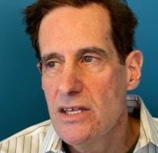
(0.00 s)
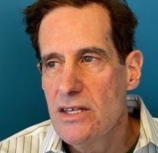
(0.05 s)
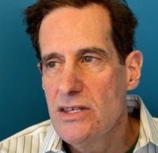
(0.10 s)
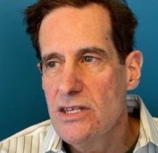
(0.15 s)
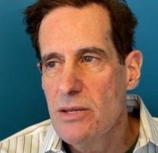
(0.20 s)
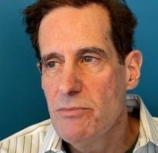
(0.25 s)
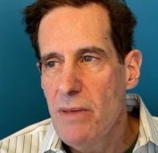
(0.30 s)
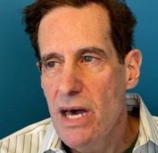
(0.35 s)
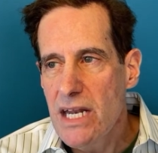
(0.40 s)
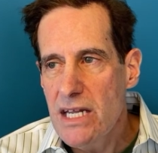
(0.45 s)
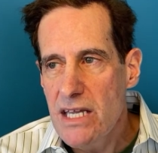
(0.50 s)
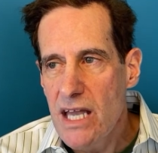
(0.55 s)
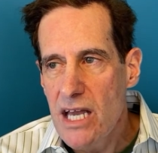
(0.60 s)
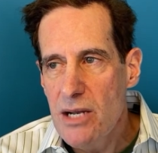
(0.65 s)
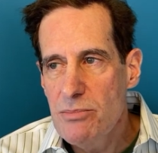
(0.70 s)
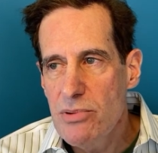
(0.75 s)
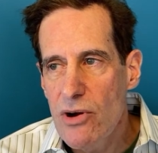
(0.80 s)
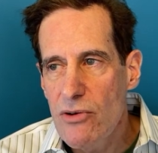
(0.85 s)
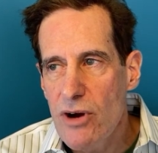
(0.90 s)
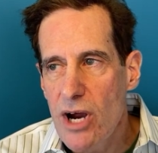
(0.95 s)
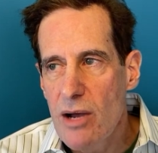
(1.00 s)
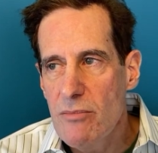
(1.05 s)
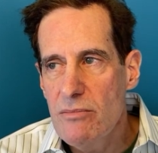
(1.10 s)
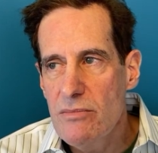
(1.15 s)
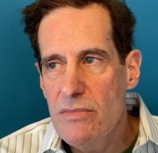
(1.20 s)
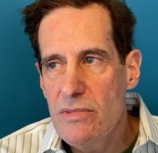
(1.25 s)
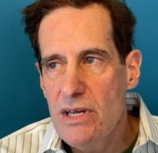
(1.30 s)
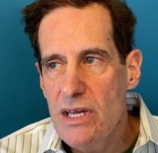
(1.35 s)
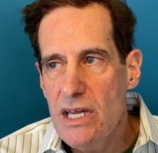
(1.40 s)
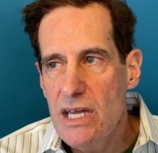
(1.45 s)
The Medicaid program
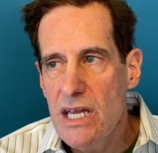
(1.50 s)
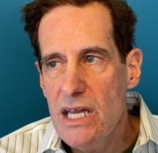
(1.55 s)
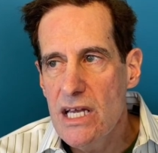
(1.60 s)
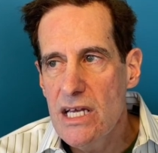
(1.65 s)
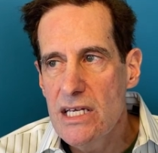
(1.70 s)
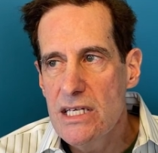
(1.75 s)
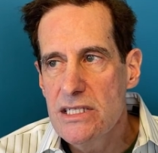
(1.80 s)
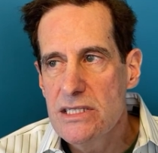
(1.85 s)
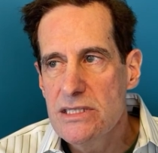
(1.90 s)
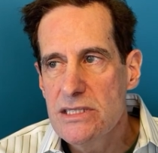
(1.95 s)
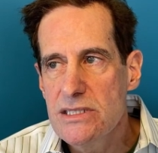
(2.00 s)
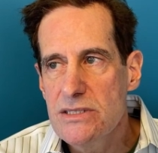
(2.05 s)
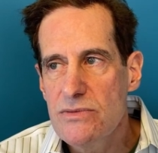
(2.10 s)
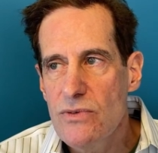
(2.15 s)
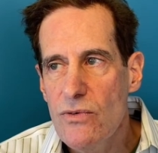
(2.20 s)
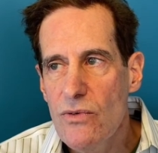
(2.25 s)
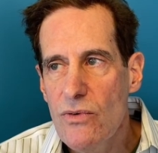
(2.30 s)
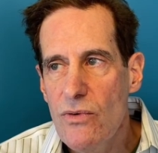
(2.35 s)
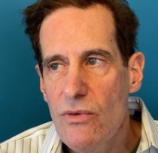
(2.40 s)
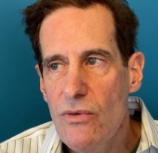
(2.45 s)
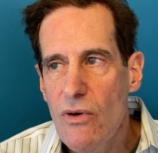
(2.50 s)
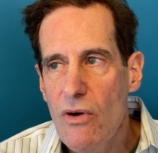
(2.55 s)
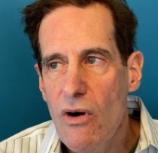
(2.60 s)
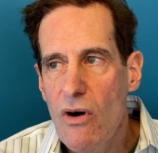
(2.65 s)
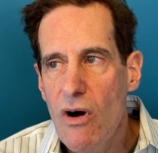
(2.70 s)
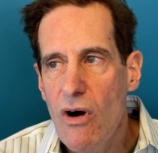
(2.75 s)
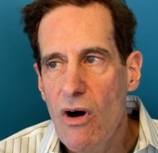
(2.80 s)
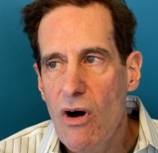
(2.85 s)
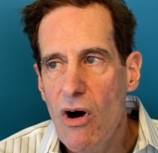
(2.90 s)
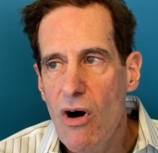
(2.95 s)
is
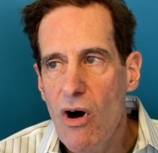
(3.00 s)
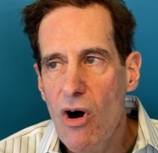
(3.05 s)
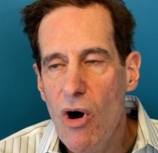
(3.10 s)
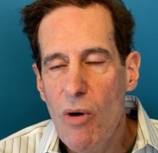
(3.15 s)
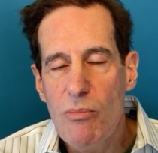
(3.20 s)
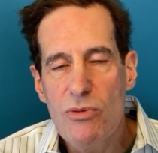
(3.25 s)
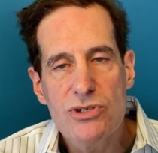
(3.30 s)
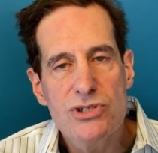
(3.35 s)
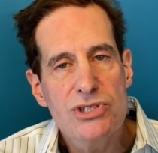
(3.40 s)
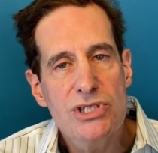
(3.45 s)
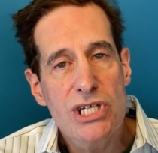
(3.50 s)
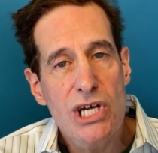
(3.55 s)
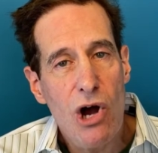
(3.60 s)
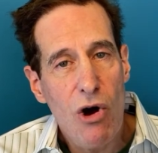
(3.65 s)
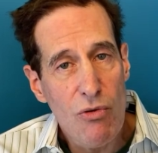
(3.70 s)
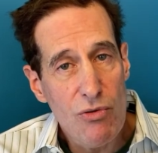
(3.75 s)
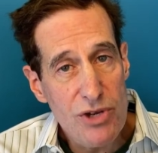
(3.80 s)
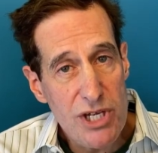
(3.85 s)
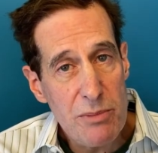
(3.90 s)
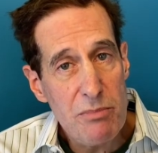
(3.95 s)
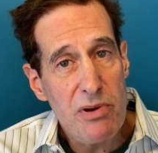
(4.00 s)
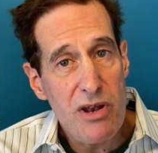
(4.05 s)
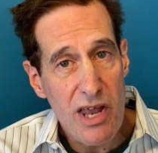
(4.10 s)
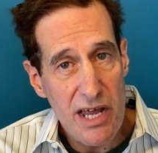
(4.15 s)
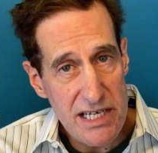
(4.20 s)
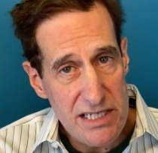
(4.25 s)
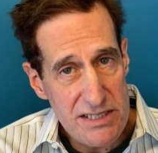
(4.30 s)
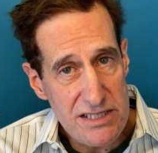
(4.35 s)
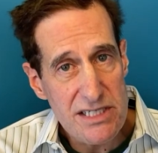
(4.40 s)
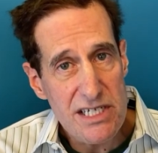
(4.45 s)
almost the only
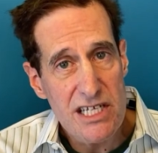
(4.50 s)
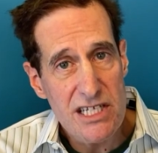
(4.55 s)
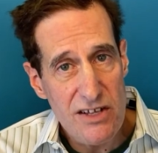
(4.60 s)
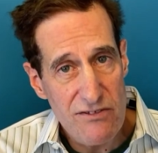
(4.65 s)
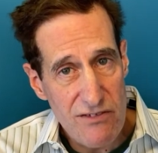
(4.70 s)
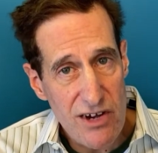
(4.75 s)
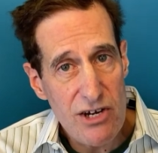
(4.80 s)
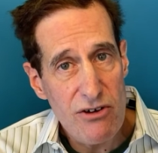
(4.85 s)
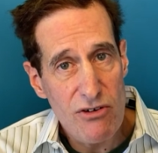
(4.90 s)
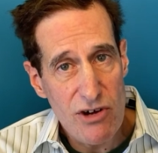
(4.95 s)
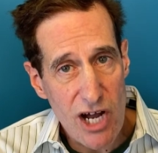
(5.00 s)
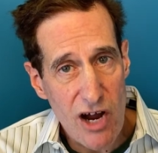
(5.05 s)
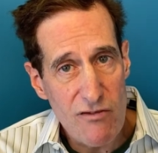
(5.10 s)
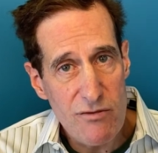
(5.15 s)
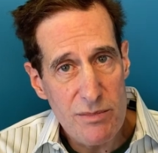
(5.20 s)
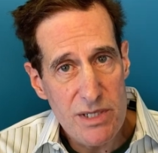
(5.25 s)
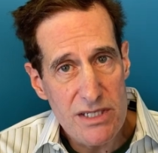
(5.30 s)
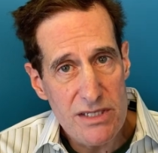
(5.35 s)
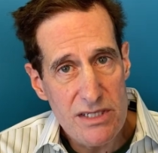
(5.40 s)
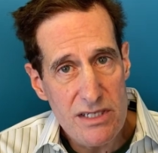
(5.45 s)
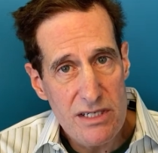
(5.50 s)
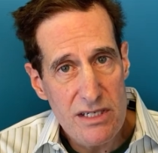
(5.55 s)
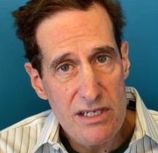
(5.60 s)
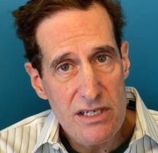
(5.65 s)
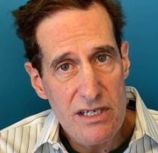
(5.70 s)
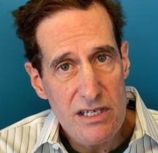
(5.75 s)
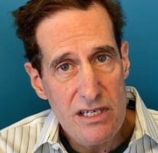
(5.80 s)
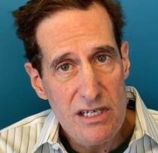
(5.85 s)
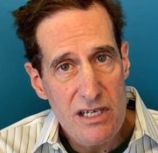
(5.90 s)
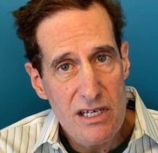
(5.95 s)
place in the federal government
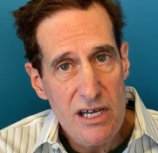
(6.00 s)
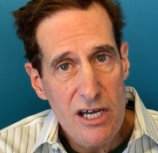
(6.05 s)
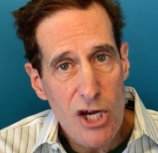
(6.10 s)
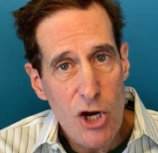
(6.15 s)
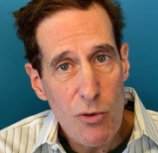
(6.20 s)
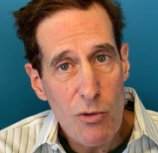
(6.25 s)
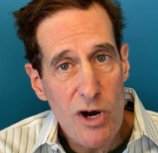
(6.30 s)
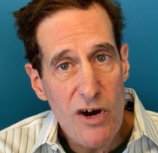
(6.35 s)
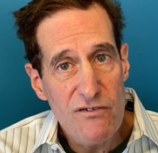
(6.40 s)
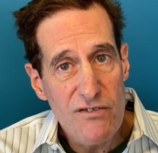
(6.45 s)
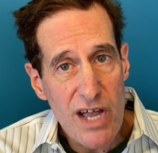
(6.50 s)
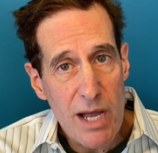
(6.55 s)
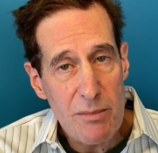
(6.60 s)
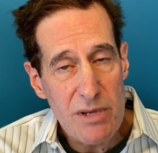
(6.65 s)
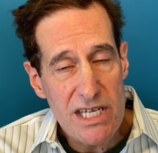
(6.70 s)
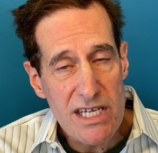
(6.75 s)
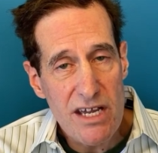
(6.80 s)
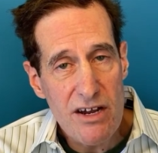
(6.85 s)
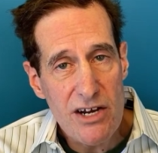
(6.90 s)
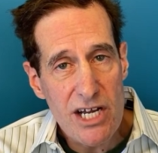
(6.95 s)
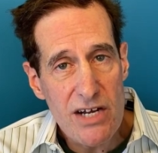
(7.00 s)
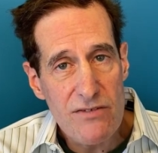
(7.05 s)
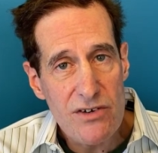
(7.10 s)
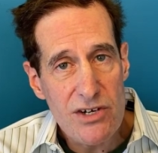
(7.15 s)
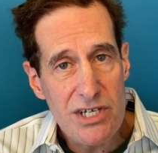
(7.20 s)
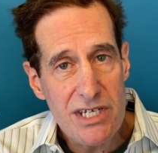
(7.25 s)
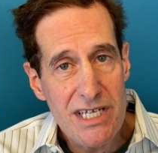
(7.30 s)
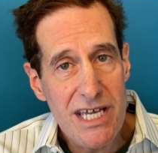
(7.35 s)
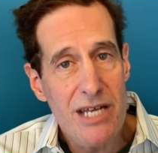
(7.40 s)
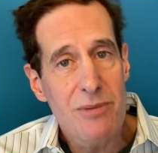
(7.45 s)
where a family caregiver
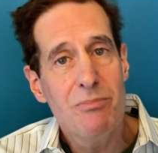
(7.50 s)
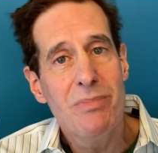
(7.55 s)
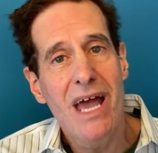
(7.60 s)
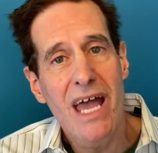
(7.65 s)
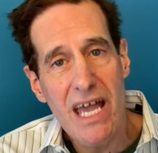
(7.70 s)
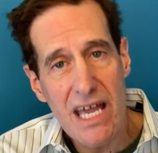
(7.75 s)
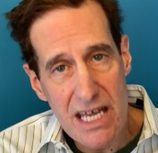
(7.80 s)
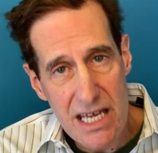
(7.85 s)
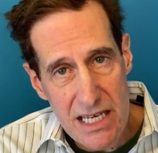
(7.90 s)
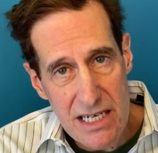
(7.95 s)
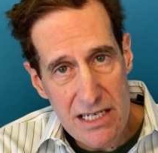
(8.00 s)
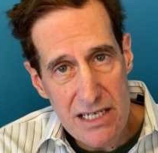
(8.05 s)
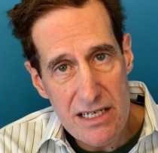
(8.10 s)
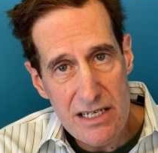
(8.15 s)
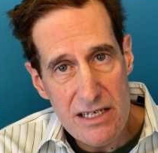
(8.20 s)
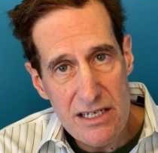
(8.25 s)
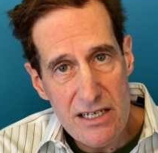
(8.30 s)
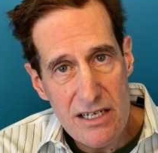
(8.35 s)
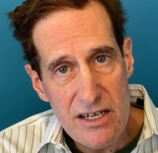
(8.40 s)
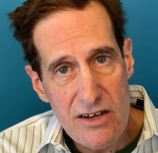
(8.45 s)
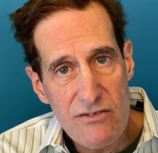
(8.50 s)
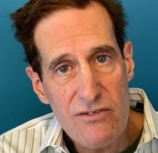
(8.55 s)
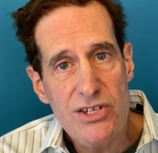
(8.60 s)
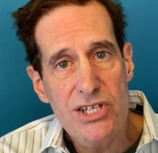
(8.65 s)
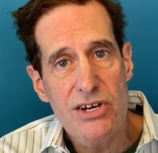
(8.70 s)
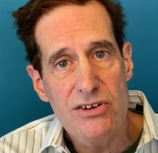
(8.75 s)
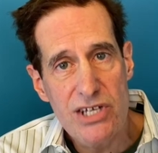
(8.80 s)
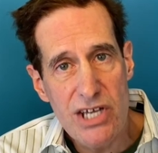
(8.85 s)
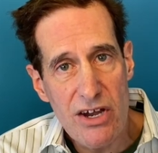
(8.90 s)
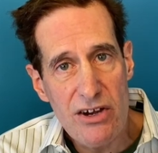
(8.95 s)
can get paid for
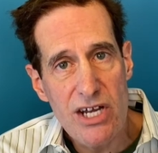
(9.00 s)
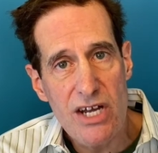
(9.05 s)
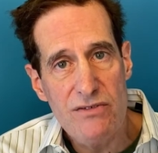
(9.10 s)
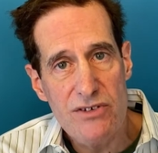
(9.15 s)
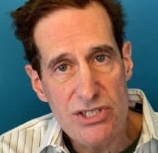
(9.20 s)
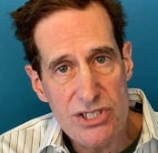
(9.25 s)
their caregiver